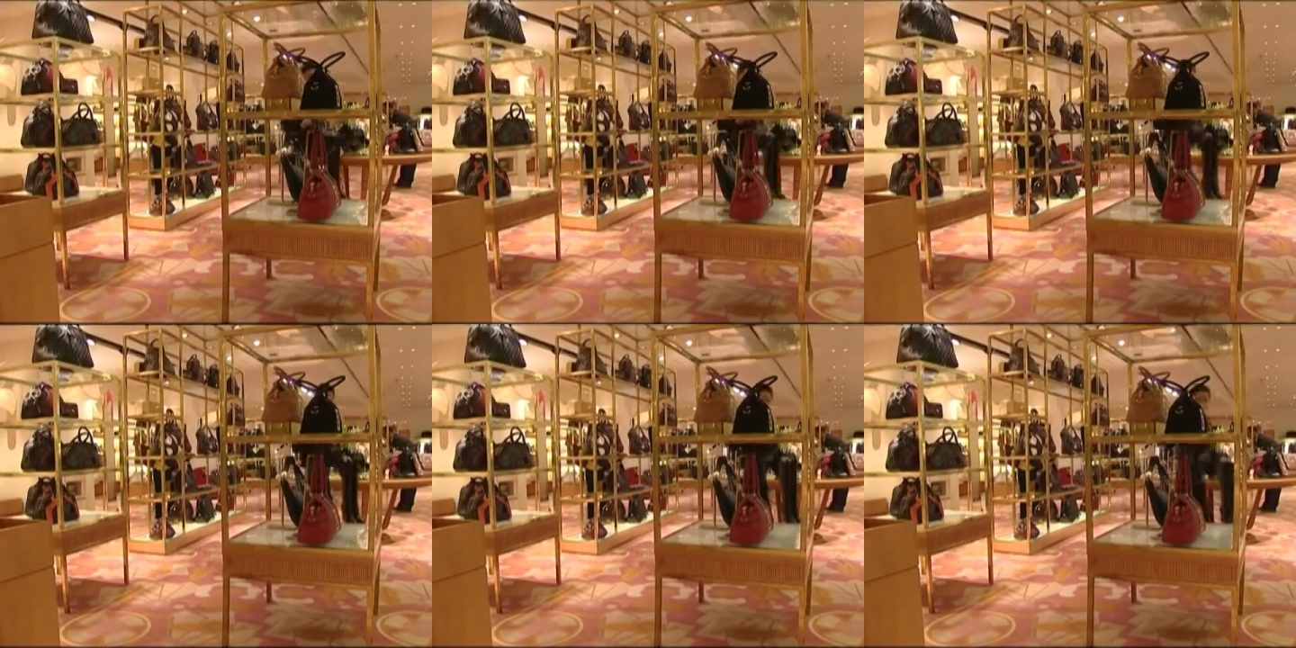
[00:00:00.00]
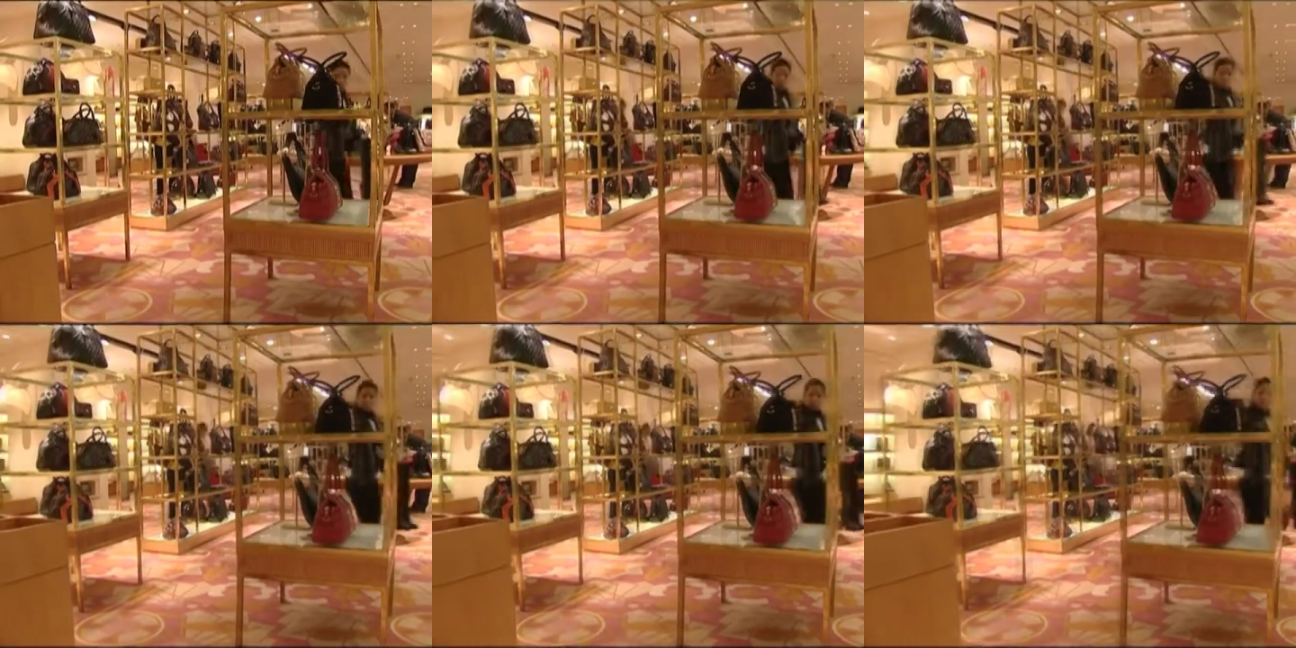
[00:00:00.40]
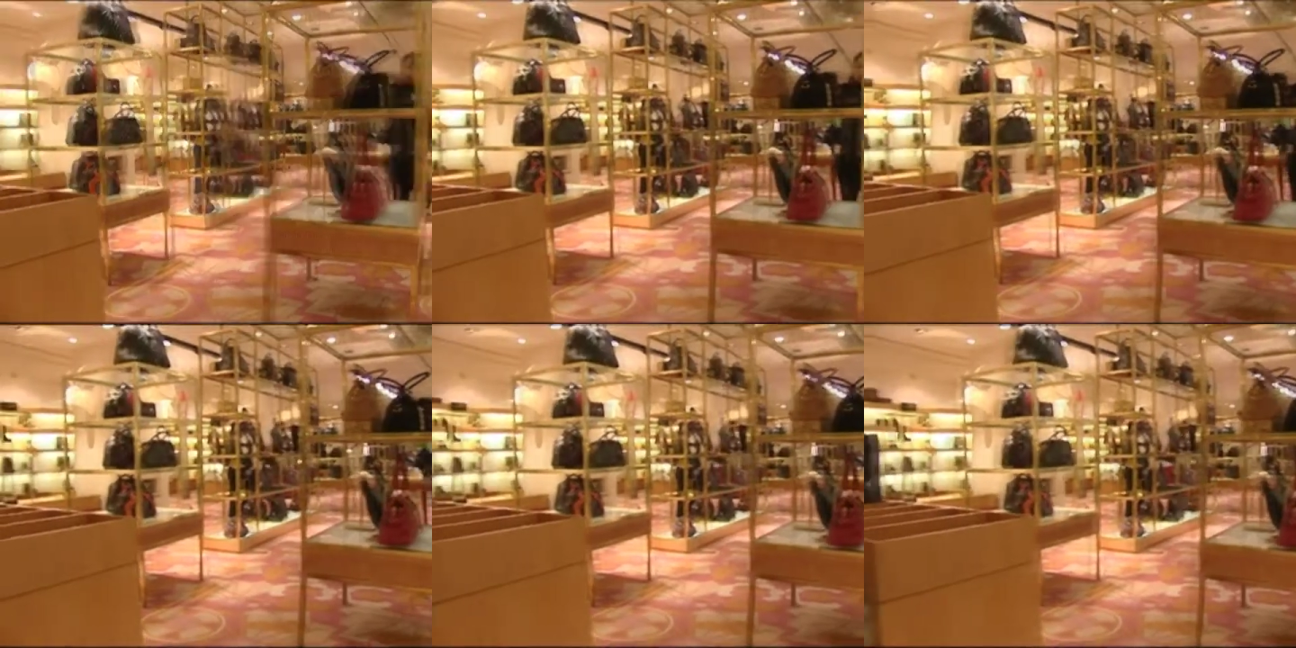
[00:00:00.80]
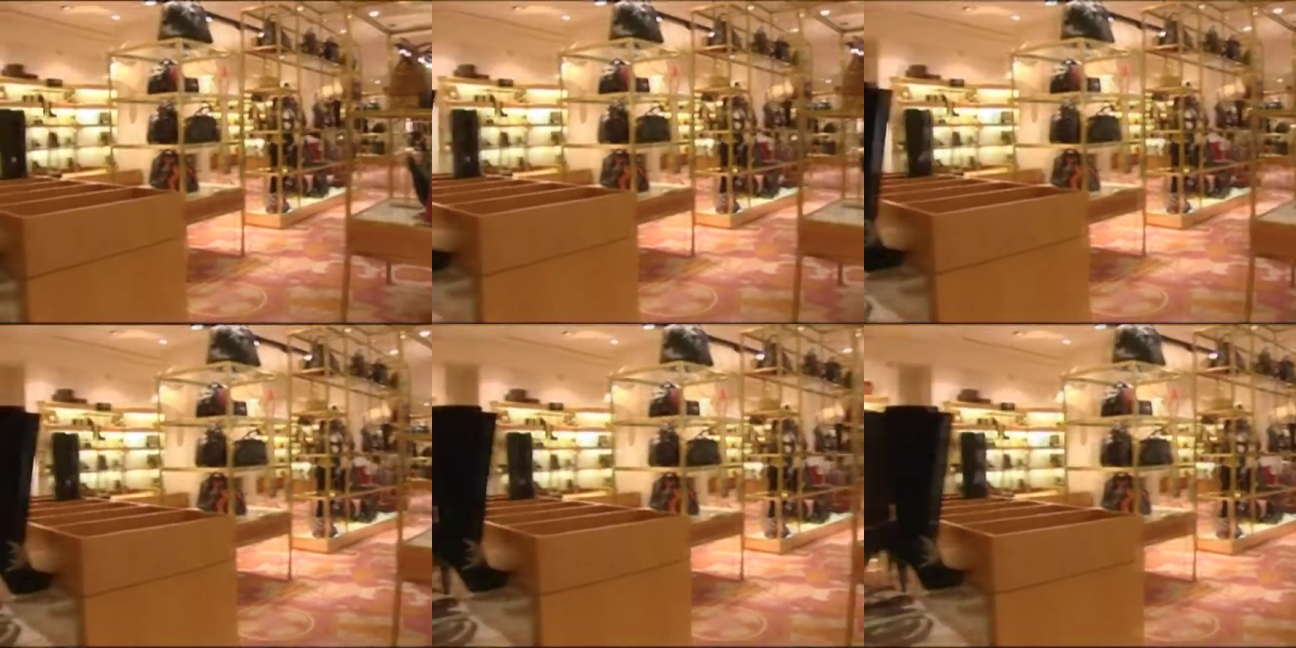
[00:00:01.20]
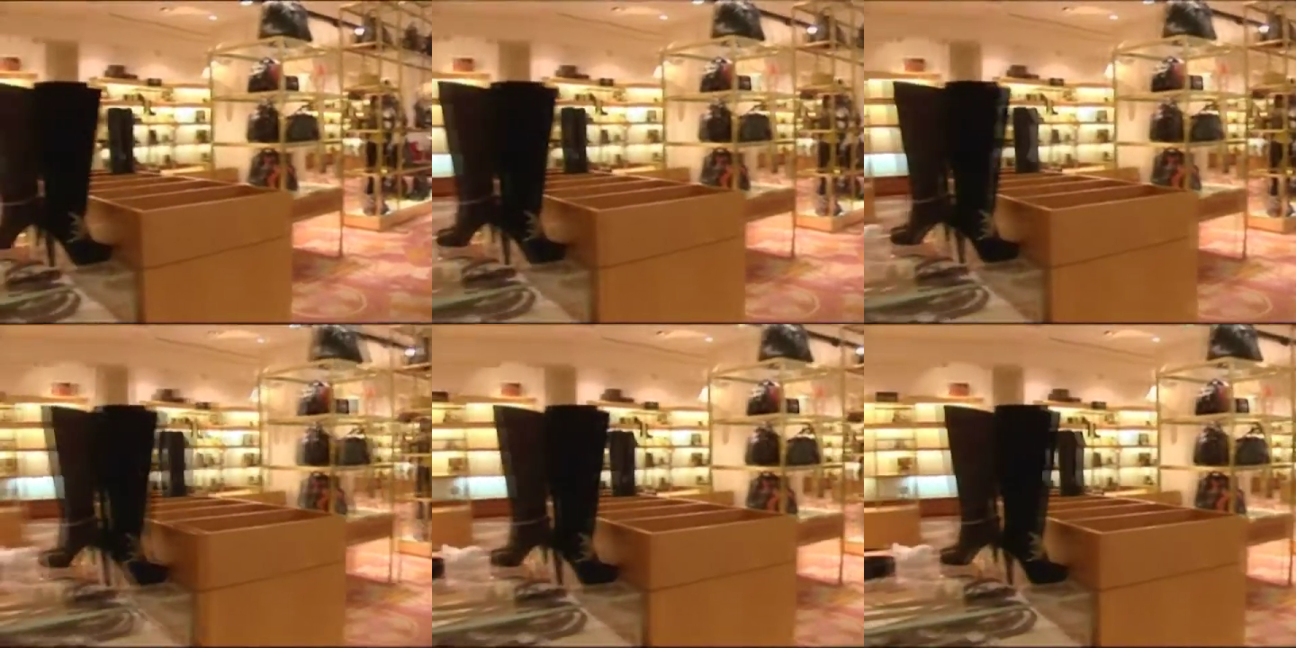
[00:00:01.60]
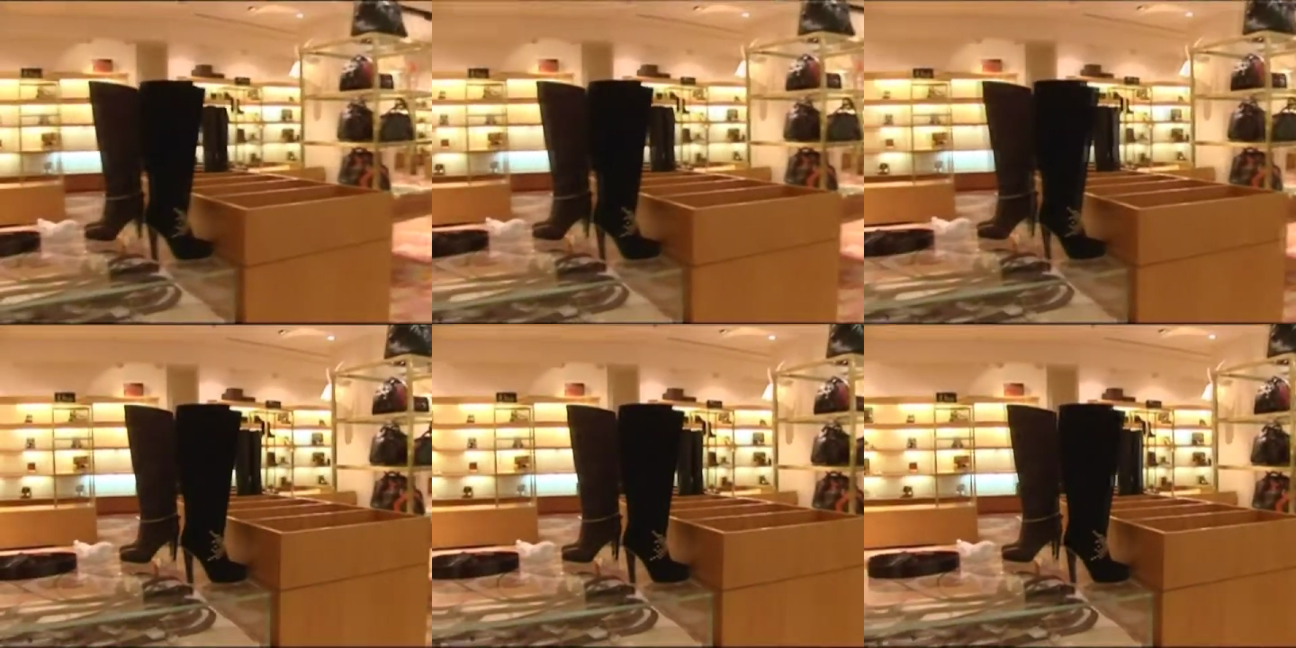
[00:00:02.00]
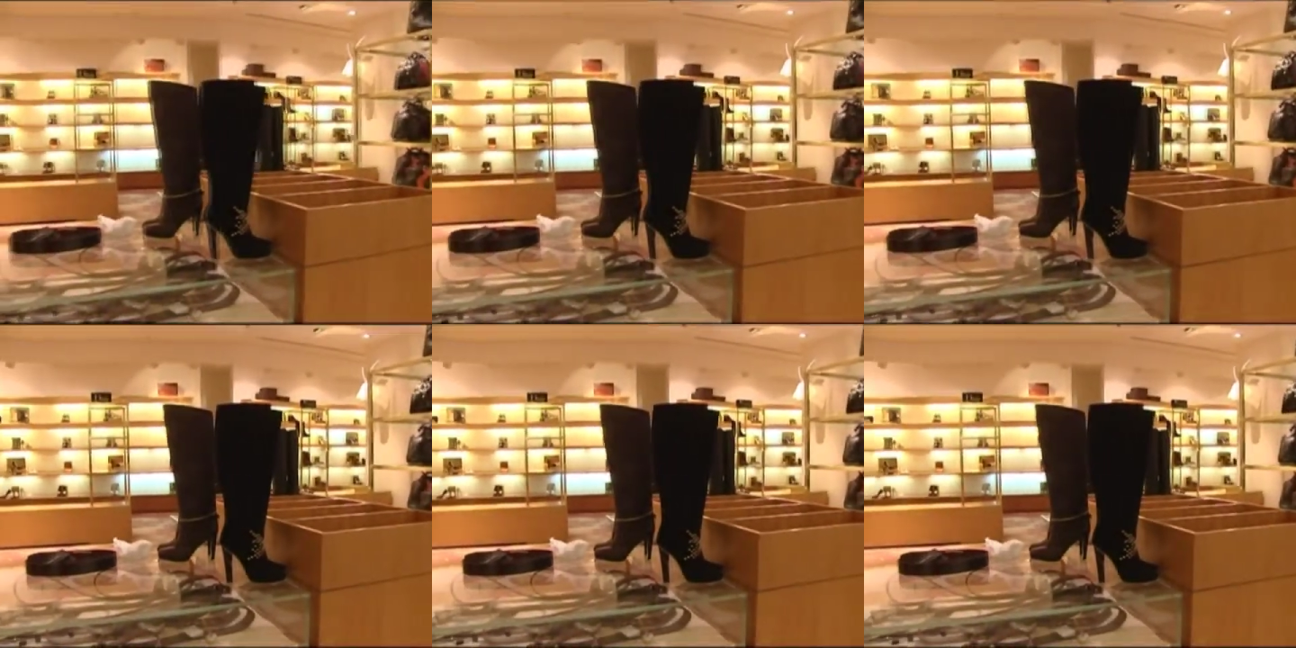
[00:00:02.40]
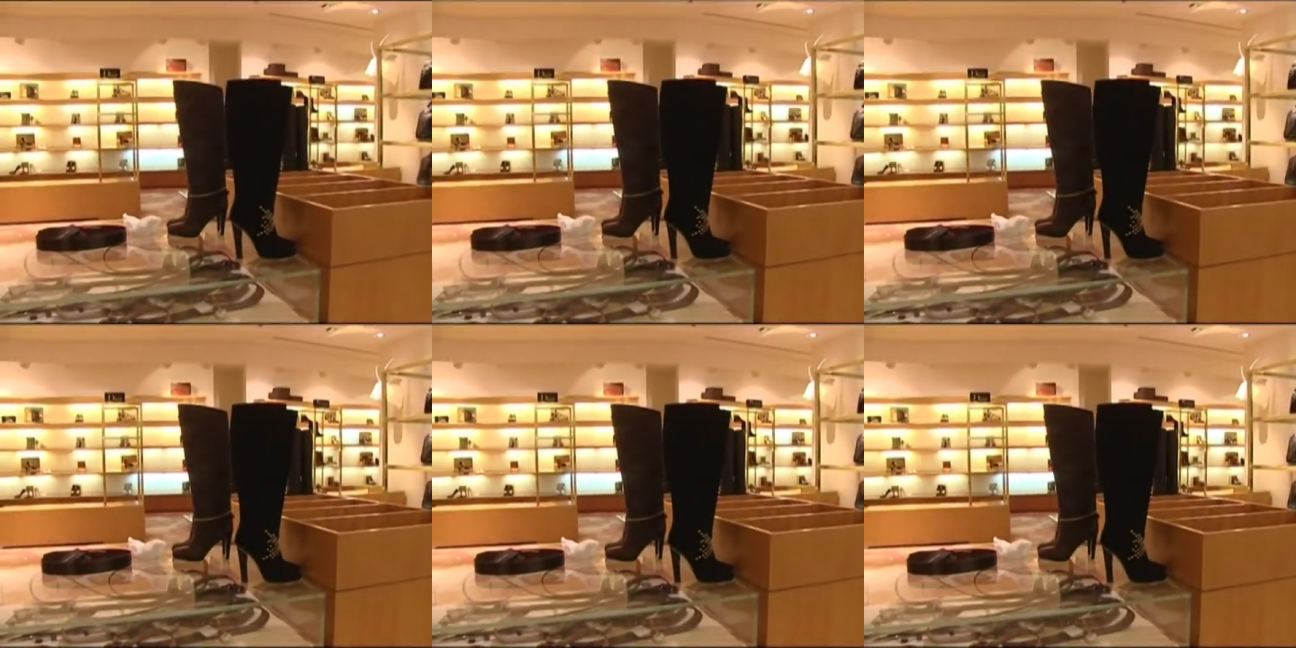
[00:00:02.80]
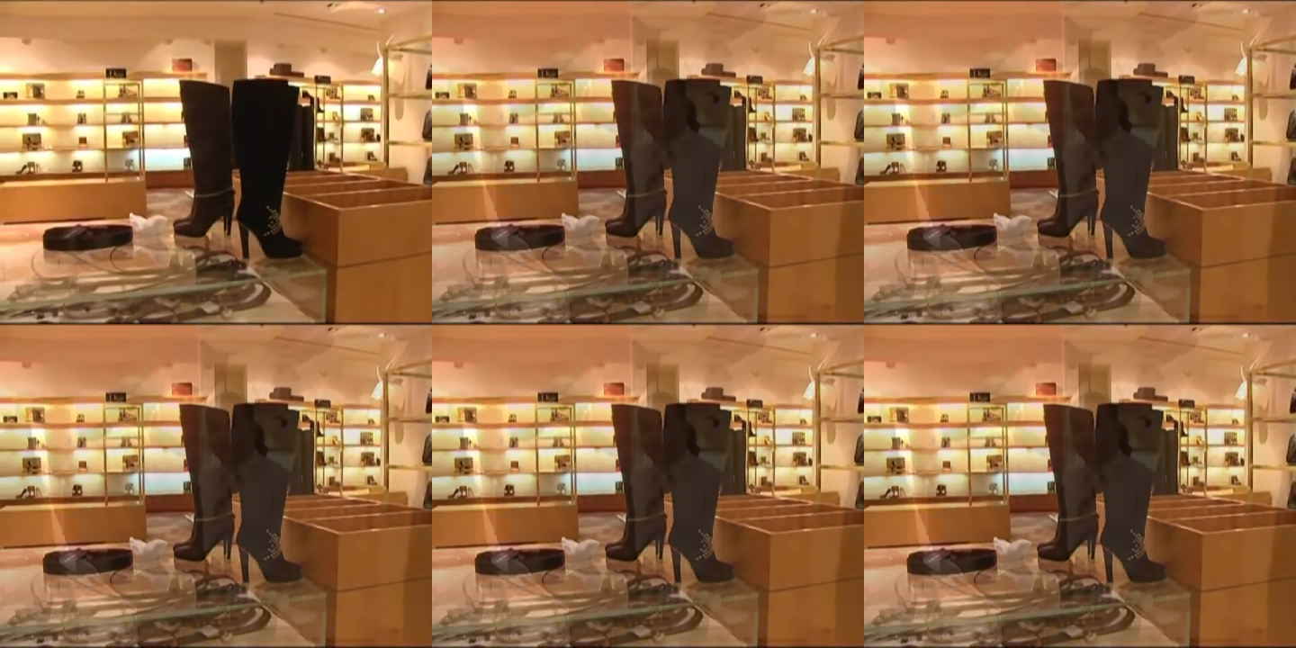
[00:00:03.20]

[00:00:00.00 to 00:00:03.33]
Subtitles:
[unreadable: no face in view]